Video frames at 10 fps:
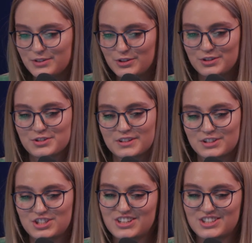You can use your little
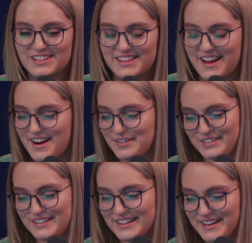cheat sheet there if
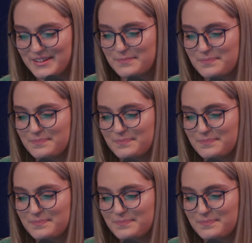you need it.